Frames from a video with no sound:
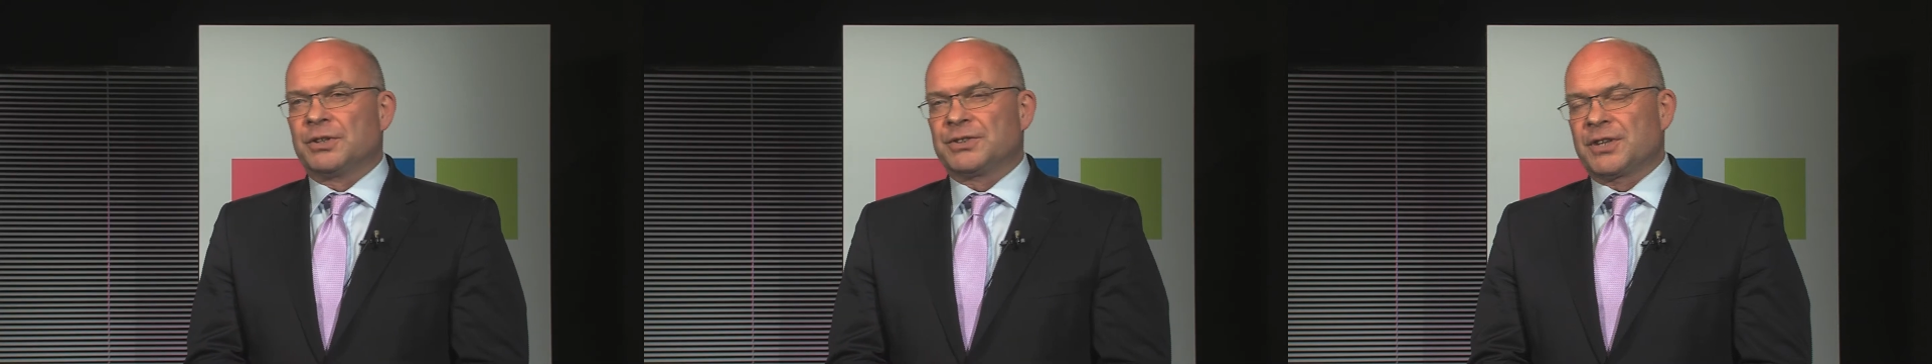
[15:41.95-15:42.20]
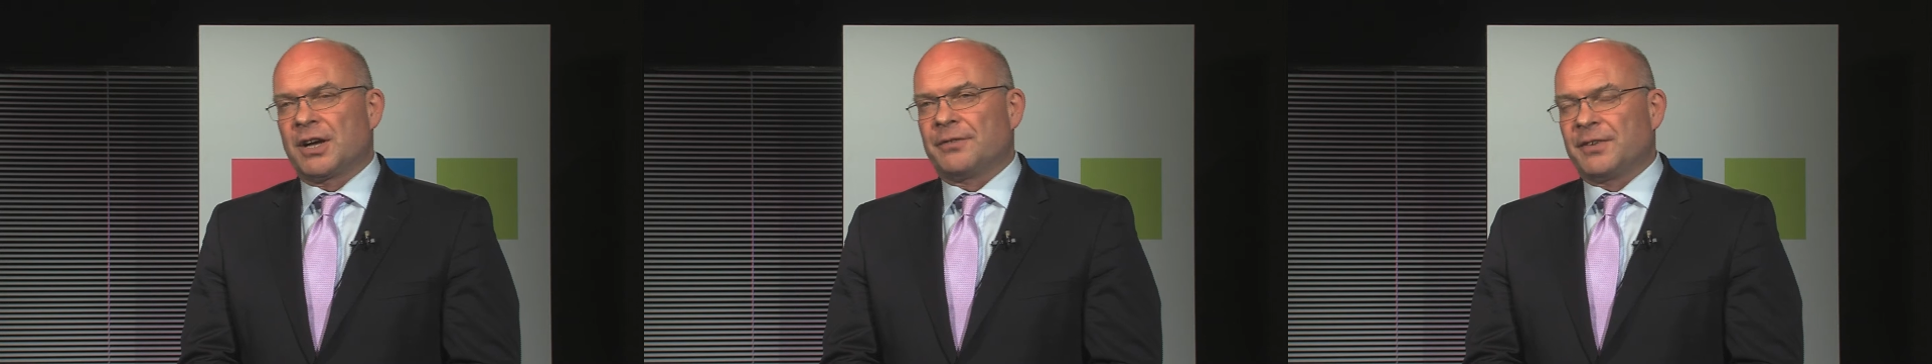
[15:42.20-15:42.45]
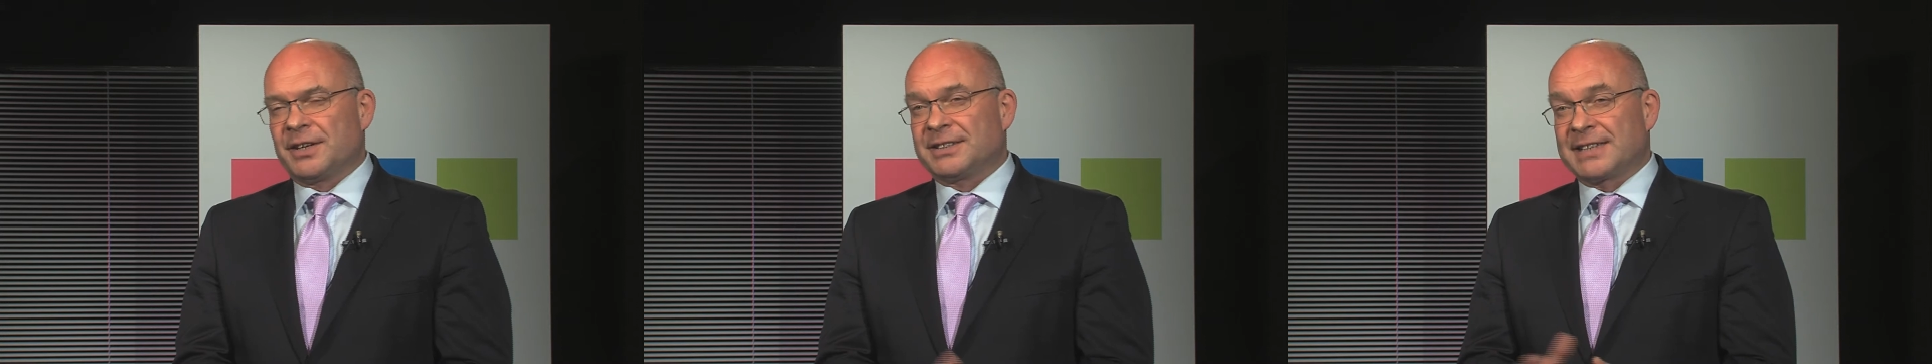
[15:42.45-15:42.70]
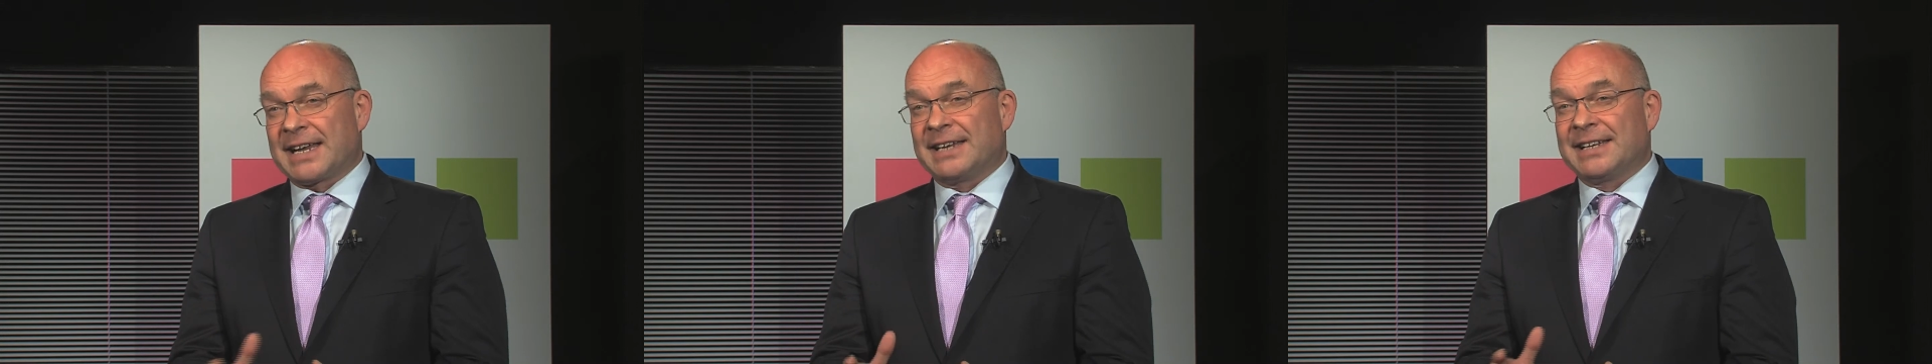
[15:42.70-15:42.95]
staff
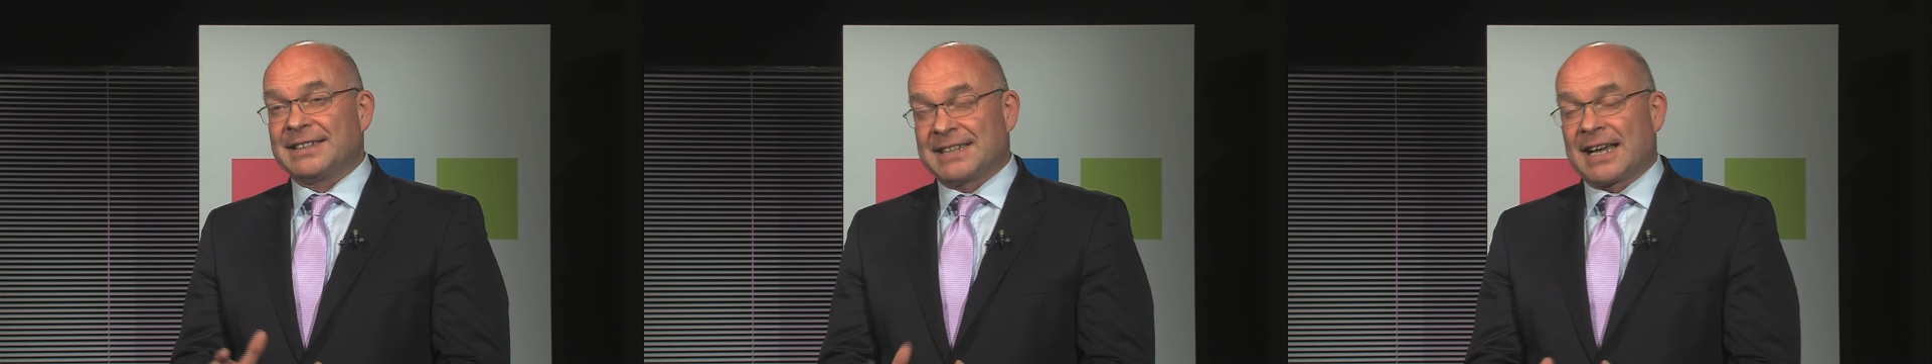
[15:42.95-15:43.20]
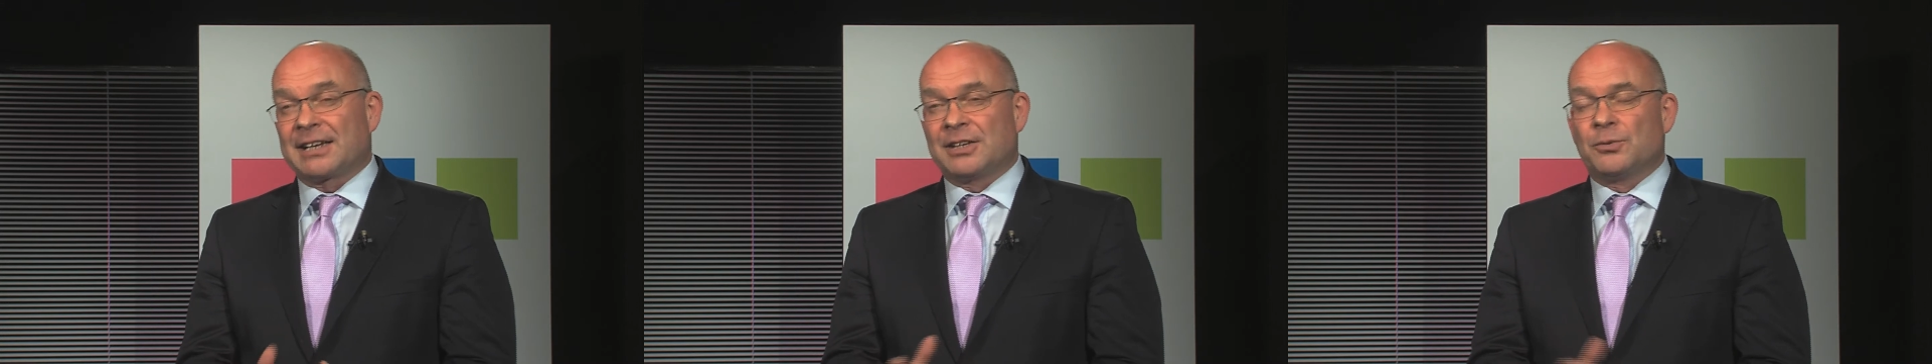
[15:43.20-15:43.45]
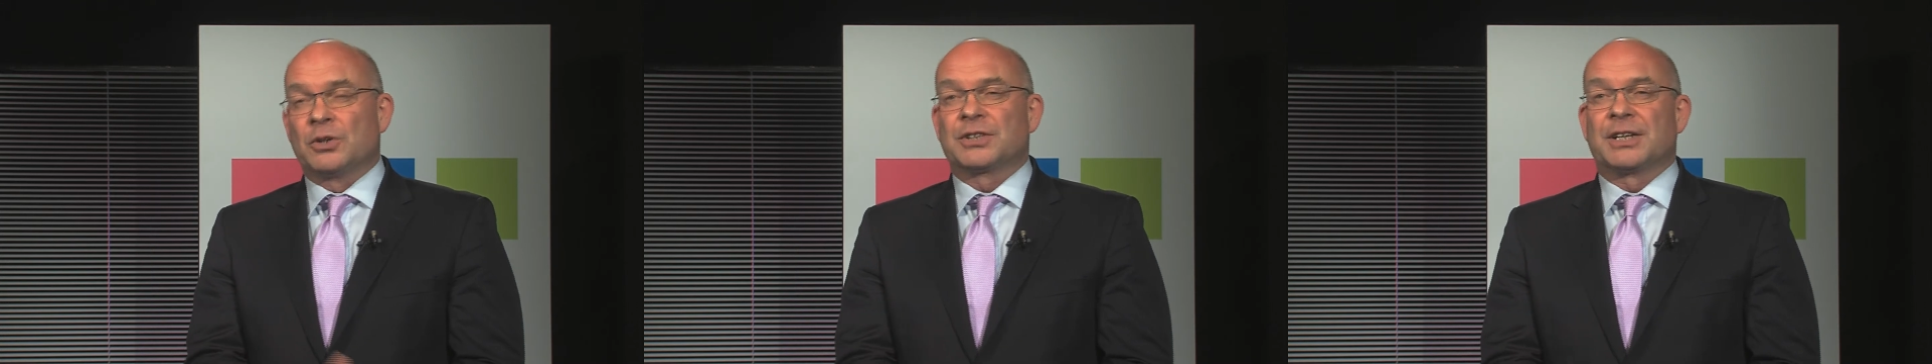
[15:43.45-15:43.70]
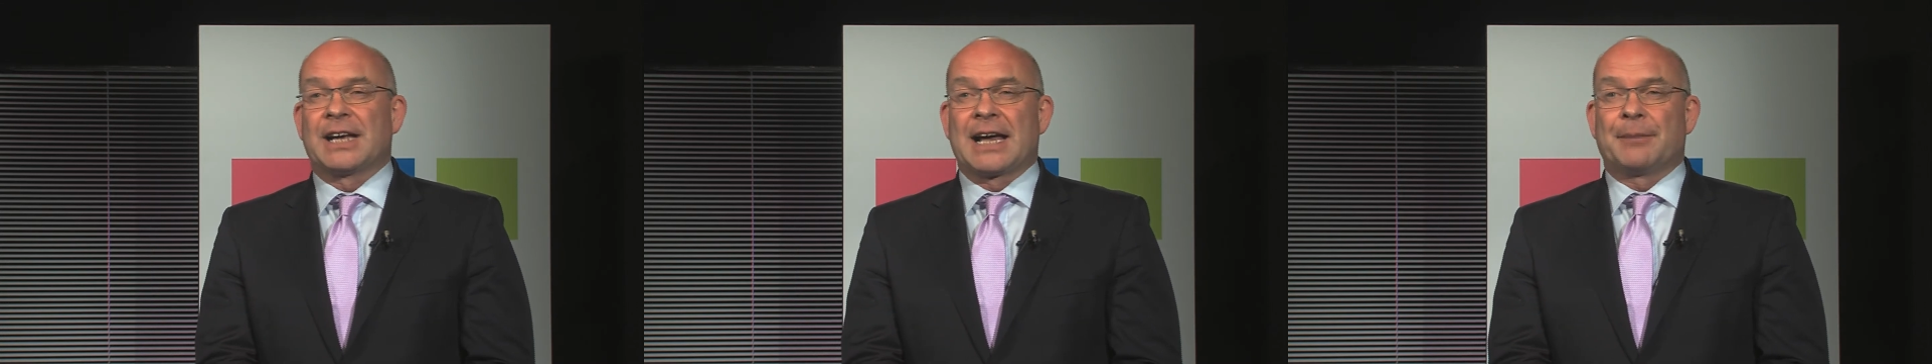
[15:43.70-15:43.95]
understand exactly what's
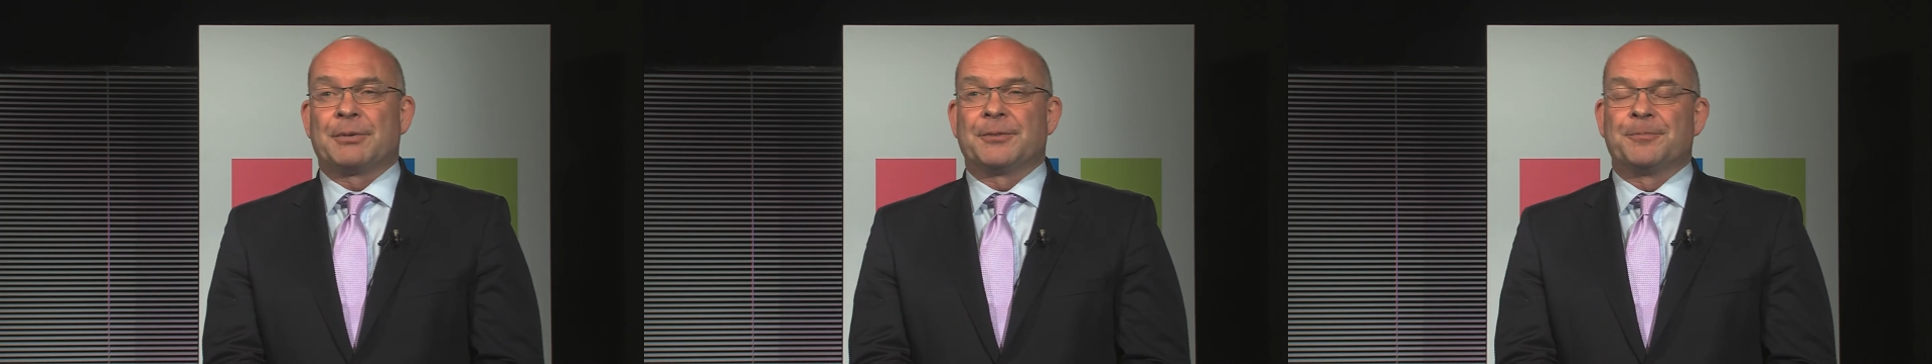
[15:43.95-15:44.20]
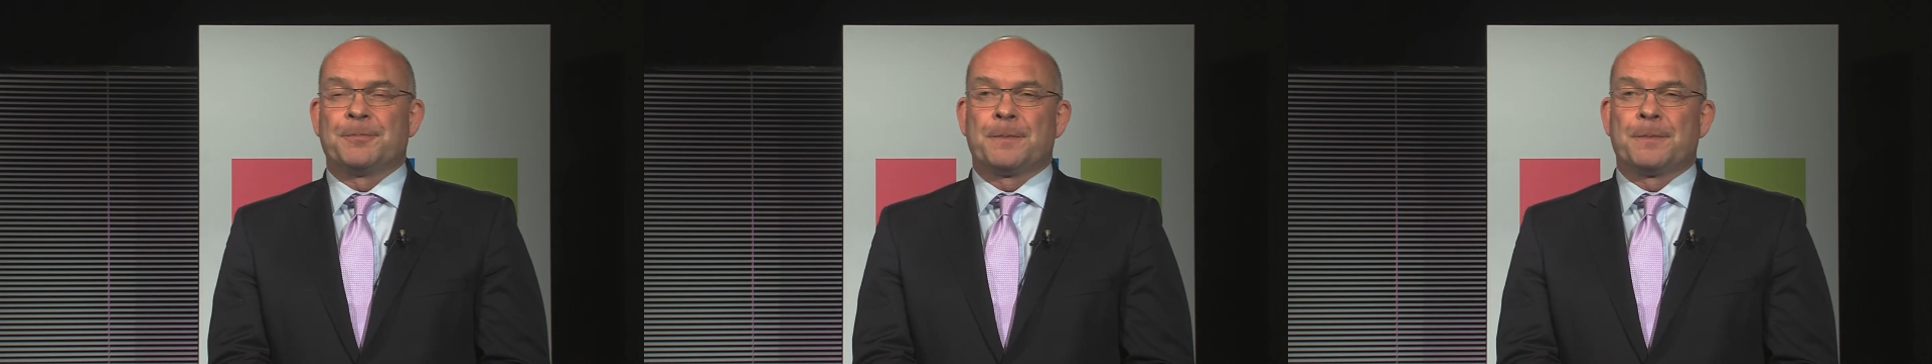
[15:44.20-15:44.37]
going to happen.